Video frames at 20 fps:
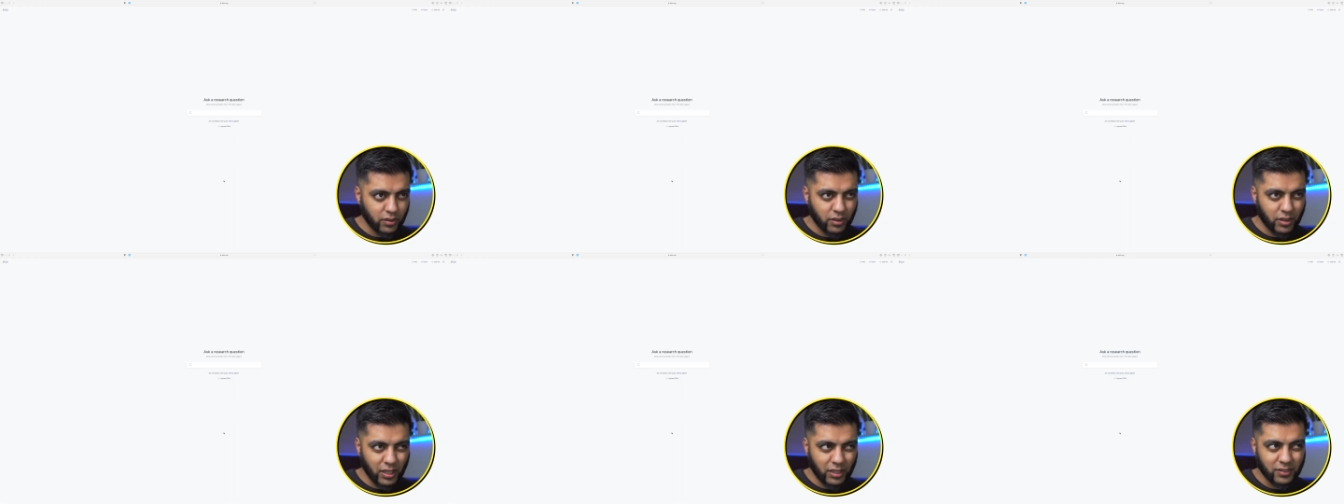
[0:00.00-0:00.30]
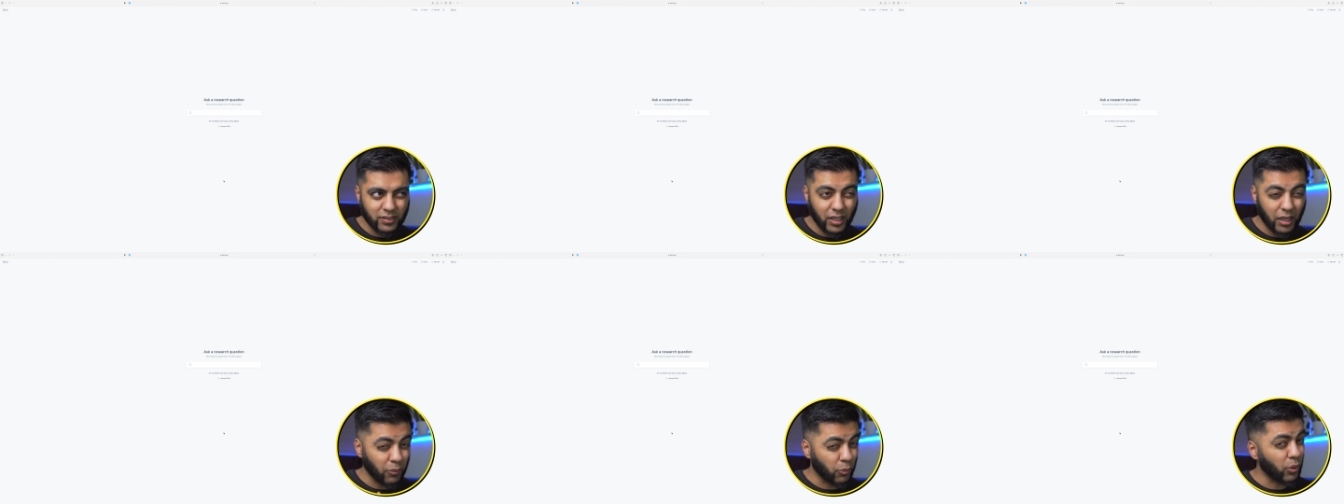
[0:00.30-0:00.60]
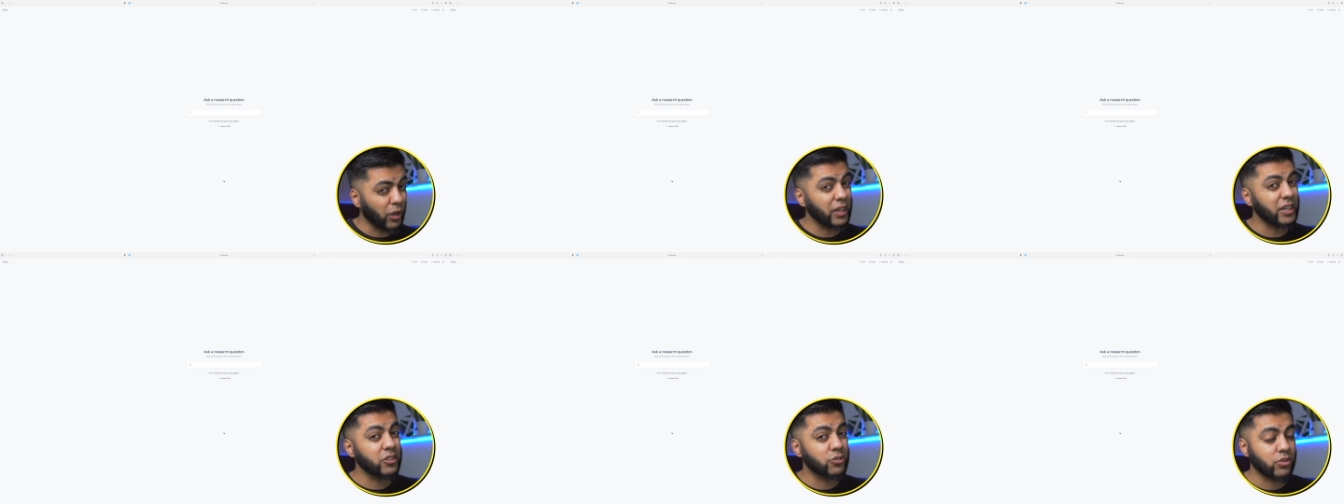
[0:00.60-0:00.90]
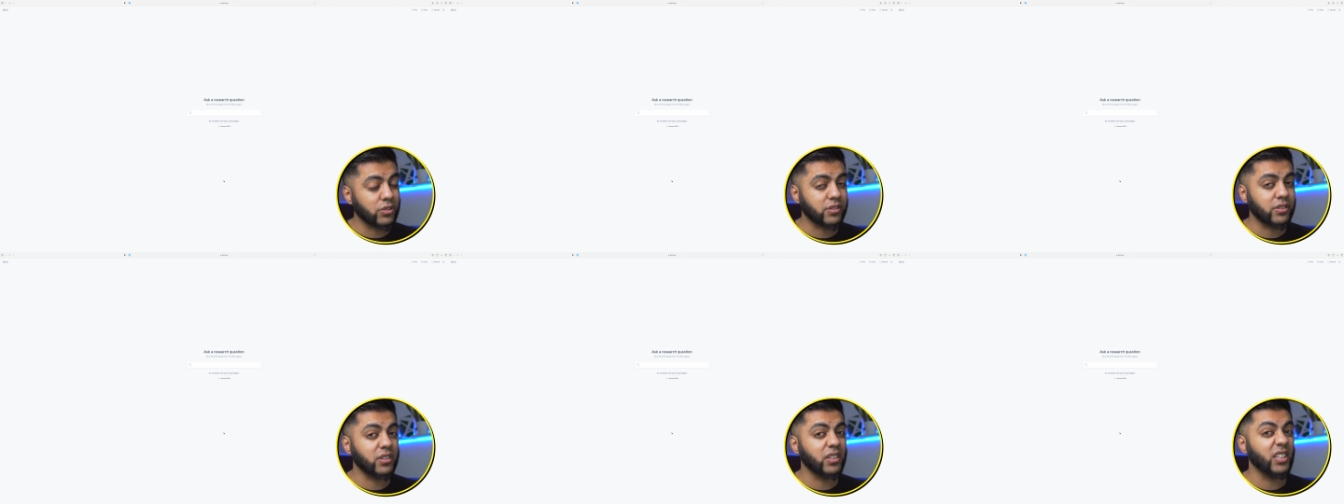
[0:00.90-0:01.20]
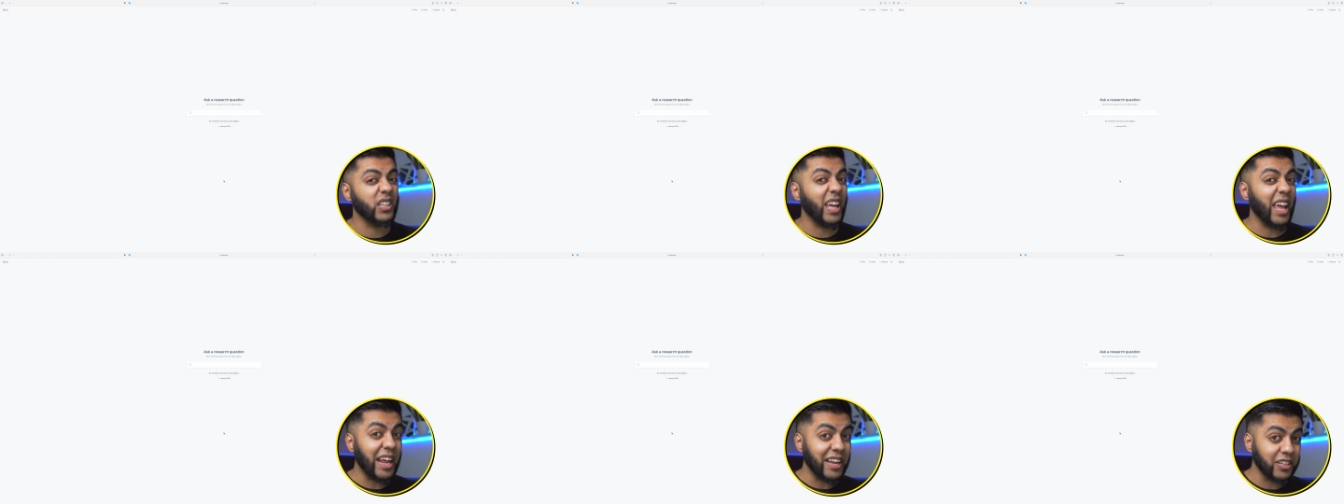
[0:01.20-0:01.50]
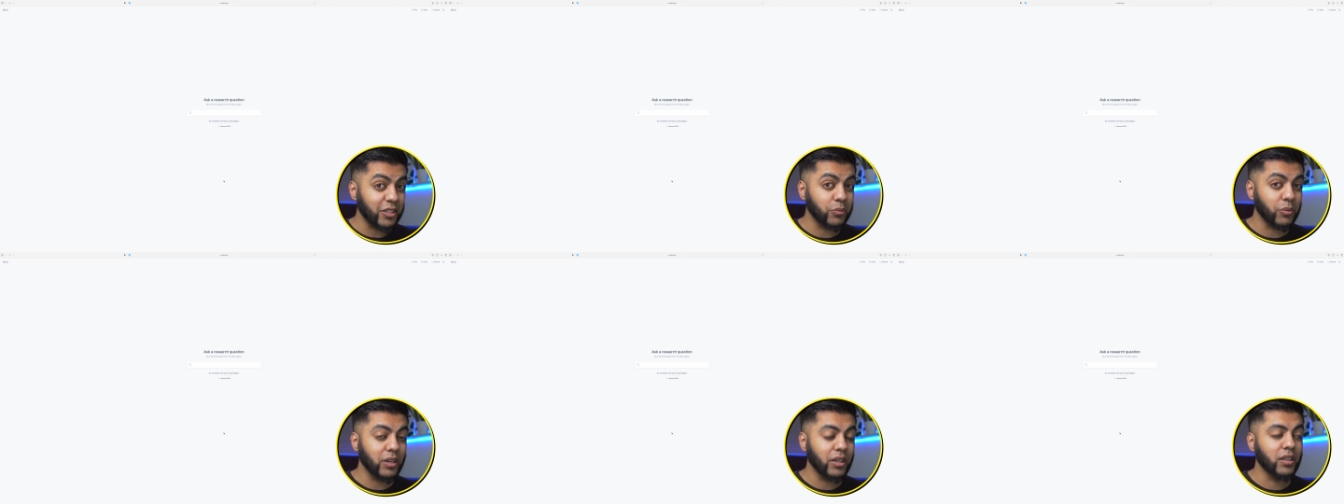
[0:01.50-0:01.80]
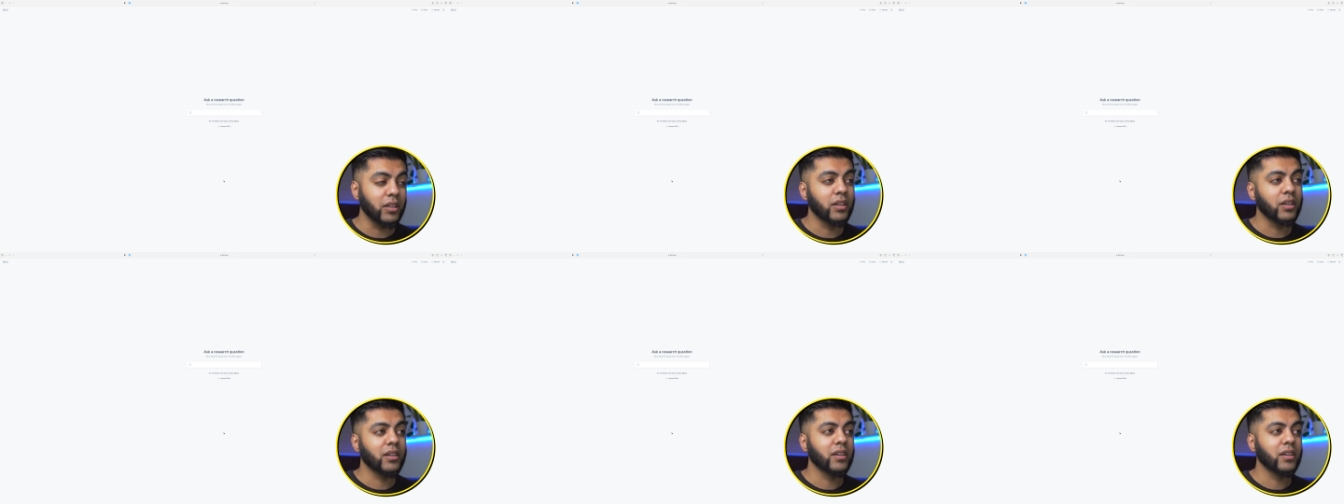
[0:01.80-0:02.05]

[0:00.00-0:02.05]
things that I'm quite interested in anyway,